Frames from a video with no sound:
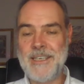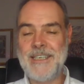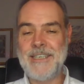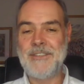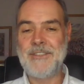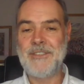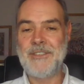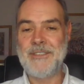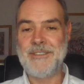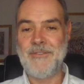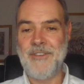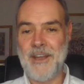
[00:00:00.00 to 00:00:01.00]
is
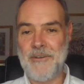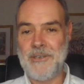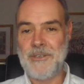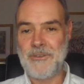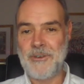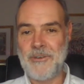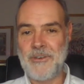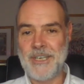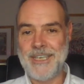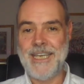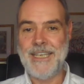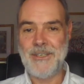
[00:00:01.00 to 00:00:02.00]
is very strong. A
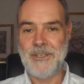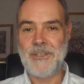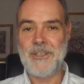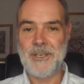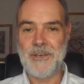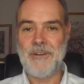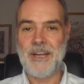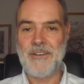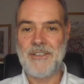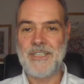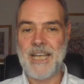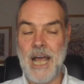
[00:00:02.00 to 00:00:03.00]
kid can turn around
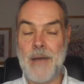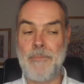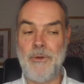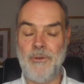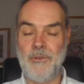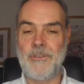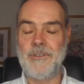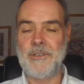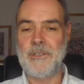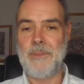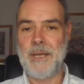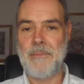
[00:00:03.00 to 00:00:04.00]
and say, "I'm not going to
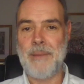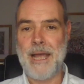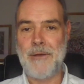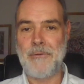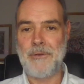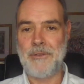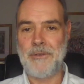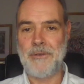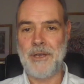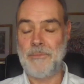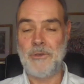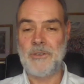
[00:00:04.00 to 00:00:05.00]
spend power with you.
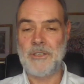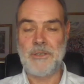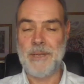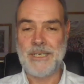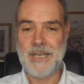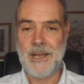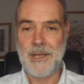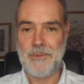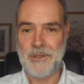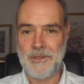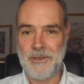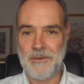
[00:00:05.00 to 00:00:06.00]
I'm not going to spend time
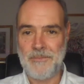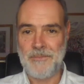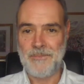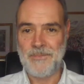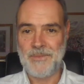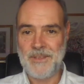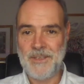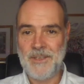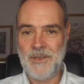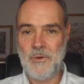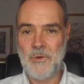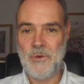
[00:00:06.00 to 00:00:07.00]
with you, mm-hmm.
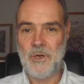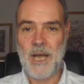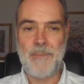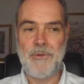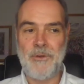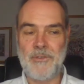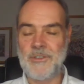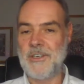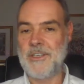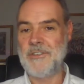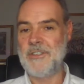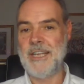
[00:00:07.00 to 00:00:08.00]
or I'm not
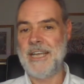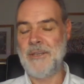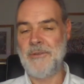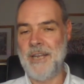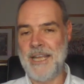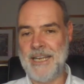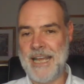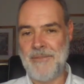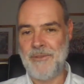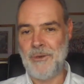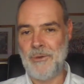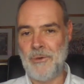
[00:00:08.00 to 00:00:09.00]
going to let you lay down
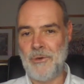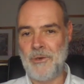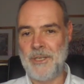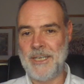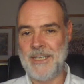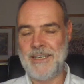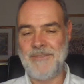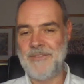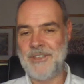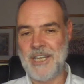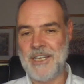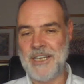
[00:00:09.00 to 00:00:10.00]
the law in
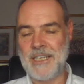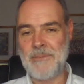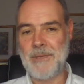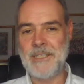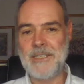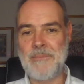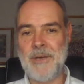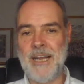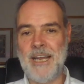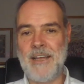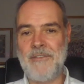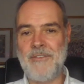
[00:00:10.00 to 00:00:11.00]
certain aspects of my
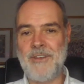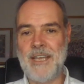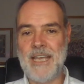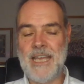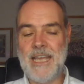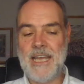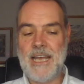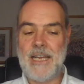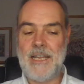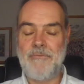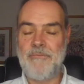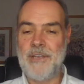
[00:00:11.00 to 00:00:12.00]
life," and
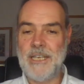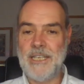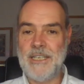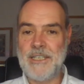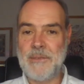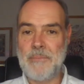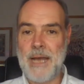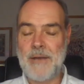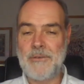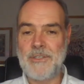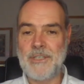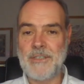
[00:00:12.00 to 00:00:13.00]
it really
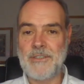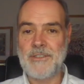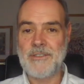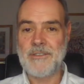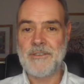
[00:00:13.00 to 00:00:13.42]
disempowers us.